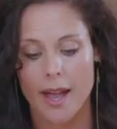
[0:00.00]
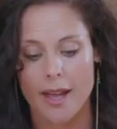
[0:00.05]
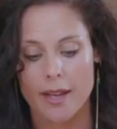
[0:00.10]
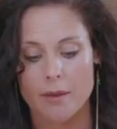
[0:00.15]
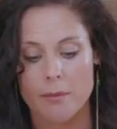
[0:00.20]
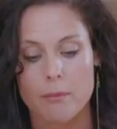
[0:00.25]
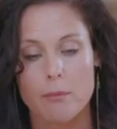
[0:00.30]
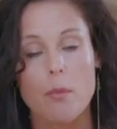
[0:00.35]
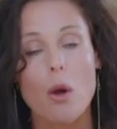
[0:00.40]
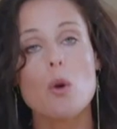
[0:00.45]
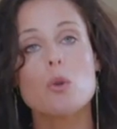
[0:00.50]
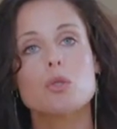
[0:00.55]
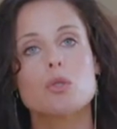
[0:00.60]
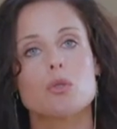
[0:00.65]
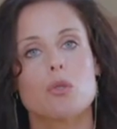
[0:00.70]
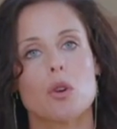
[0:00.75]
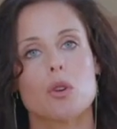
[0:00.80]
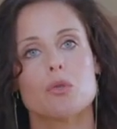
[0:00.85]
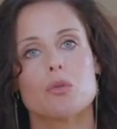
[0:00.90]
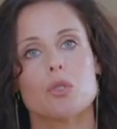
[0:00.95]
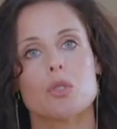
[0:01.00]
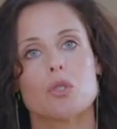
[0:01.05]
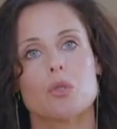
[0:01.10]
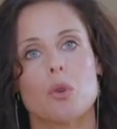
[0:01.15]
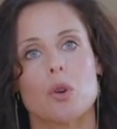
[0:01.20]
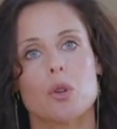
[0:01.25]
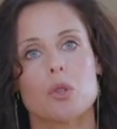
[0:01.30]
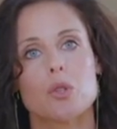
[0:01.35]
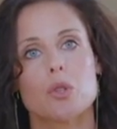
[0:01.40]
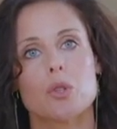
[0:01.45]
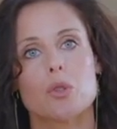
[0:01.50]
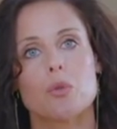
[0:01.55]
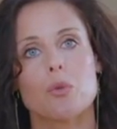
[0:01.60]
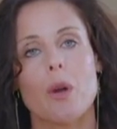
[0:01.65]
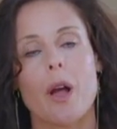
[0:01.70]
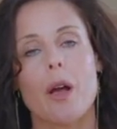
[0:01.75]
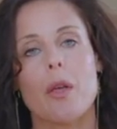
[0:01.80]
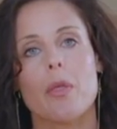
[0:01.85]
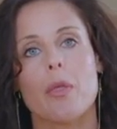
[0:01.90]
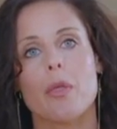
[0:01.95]
at most grocery stores
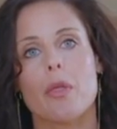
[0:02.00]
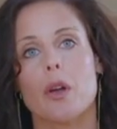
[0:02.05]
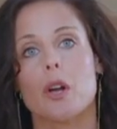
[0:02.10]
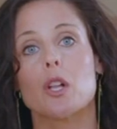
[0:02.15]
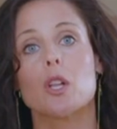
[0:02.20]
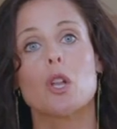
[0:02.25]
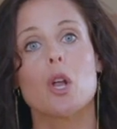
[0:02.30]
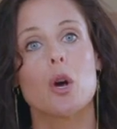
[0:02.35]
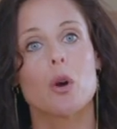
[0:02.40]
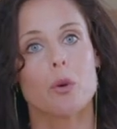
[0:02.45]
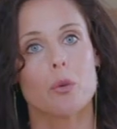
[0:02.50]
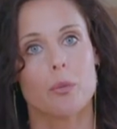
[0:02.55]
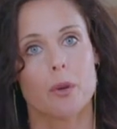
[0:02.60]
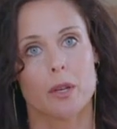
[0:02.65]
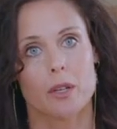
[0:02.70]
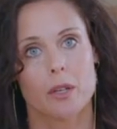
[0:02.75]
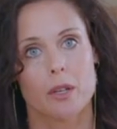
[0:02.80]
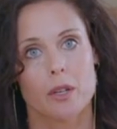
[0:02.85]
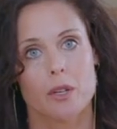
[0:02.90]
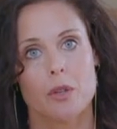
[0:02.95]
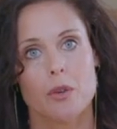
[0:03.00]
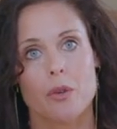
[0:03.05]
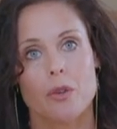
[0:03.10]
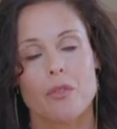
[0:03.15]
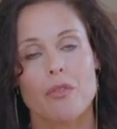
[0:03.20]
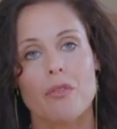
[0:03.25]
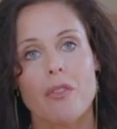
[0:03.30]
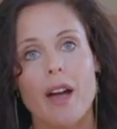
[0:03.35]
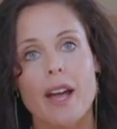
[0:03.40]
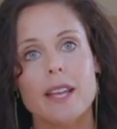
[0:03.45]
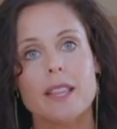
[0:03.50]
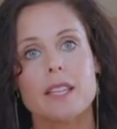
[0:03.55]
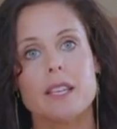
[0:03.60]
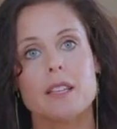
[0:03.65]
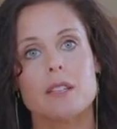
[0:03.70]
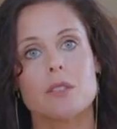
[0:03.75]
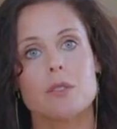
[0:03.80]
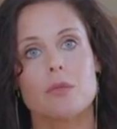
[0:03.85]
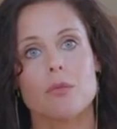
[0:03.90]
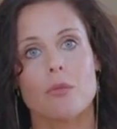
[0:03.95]
throughout the globe. You can find
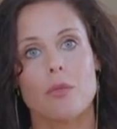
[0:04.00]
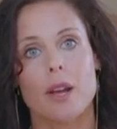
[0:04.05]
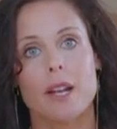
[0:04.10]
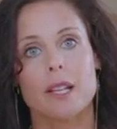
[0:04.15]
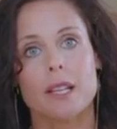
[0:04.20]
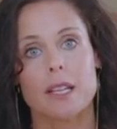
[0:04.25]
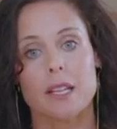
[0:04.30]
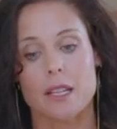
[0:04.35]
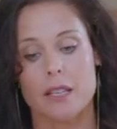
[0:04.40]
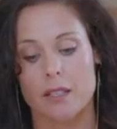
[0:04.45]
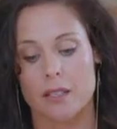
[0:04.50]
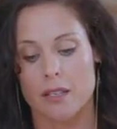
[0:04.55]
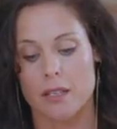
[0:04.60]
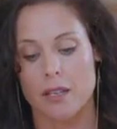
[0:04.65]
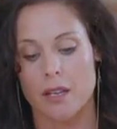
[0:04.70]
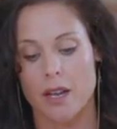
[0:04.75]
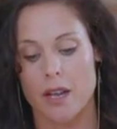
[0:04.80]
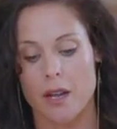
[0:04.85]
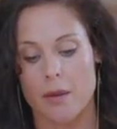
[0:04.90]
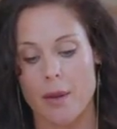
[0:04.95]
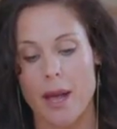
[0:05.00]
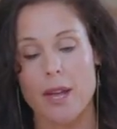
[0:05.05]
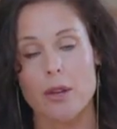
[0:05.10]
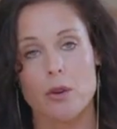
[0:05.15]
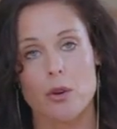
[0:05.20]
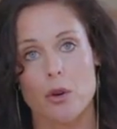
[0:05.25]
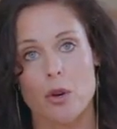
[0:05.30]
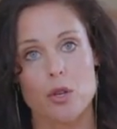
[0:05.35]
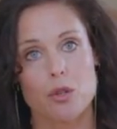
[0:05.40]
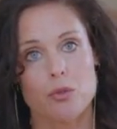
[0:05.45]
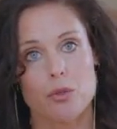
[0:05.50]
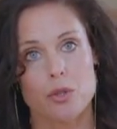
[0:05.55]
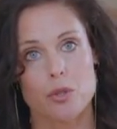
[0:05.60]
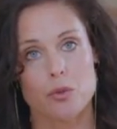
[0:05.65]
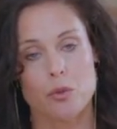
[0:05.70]
these readily at your grocery